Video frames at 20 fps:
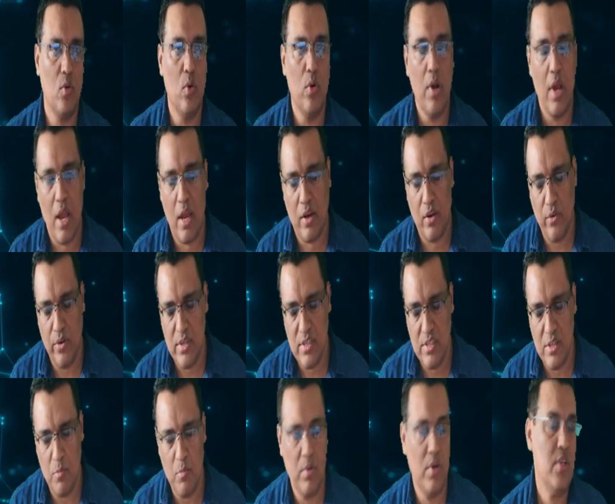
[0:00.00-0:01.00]
Good
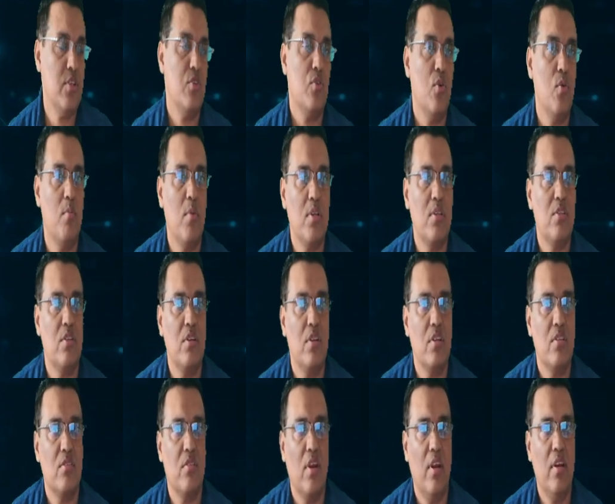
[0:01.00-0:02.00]
accuracy plus
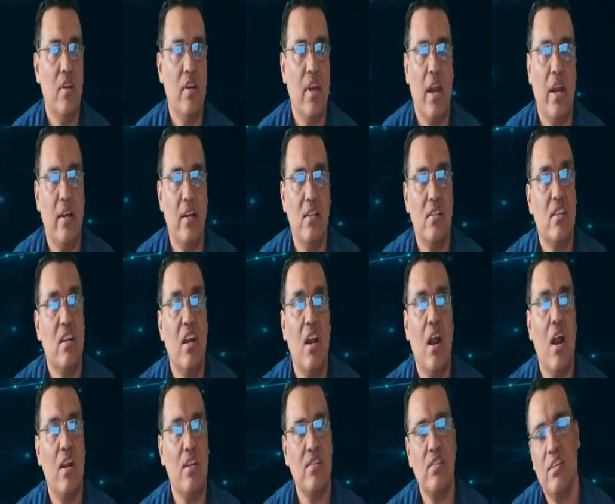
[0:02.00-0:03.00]
robustness, right? Handles
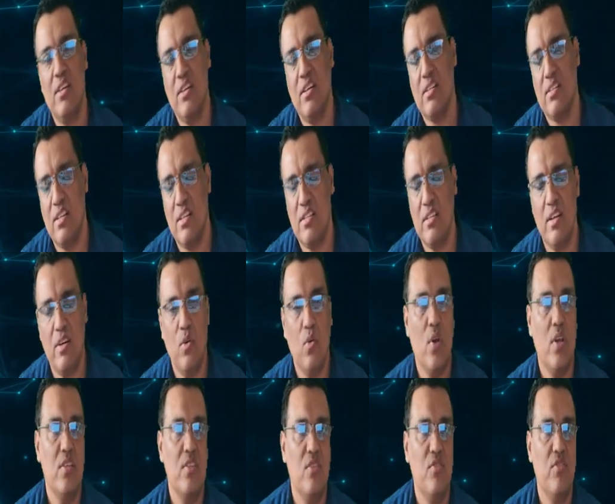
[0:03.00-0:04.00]
large data sets and
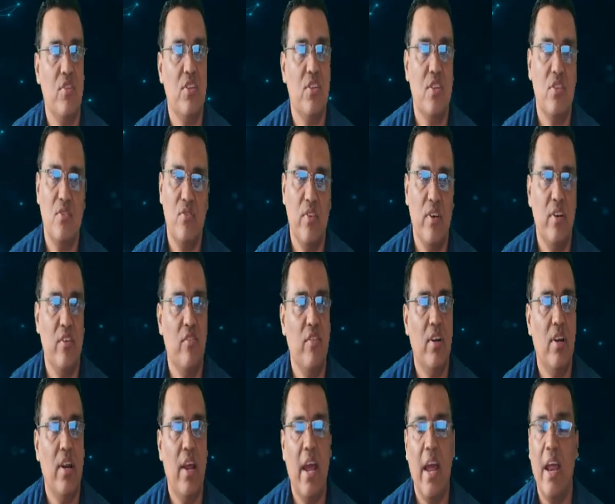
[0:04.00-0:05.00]
noisy features very
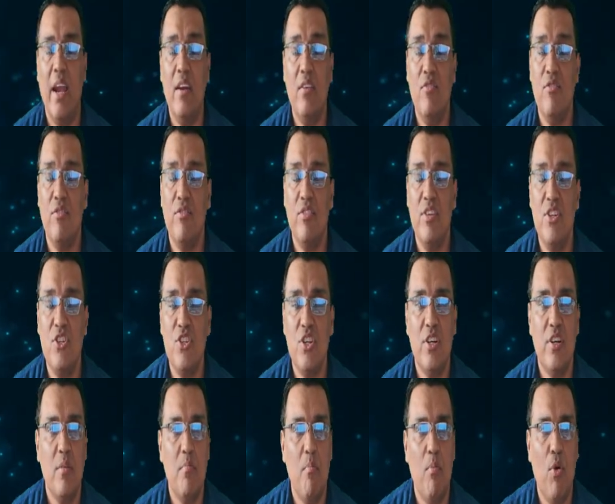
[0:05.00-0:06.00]
well. And
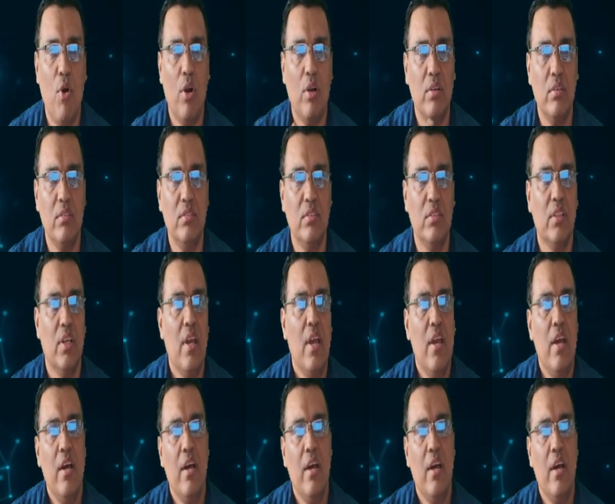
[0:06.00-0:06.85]
feature importance.